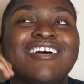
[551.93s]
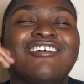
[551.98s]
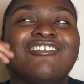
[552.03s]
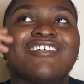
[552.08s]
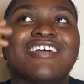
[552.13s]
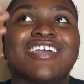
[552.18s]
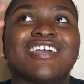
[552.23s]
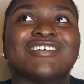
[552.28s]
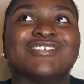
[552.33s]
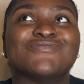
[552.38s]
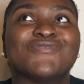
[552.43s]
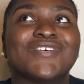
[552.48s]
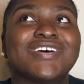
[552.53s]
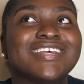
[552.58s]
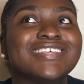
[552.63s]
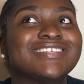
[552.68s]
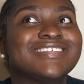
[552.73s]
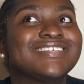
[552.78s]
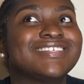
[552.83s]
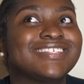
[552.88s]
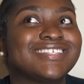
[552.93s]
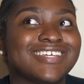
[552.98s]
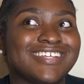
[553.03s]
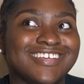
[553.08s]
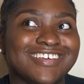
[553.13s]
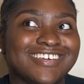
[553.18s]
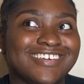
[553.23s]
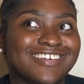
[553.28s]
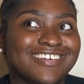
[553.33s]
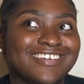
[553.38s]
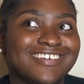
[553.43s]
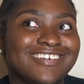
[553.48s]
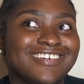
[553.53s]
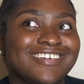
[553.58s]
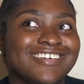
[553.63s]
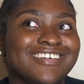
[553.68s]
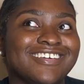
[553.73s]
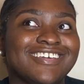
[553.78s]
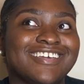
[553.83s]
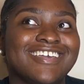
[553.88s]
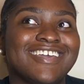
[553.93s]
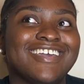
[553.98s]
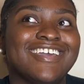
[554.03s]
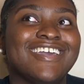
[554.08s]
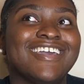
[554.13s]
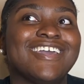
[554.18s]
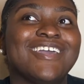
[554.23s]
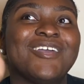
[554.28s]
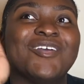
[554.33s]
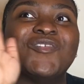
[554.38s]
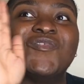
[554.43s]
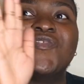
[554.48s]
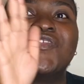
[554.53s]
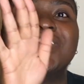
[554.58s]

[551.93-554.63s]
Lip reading: Okay, because one is a city and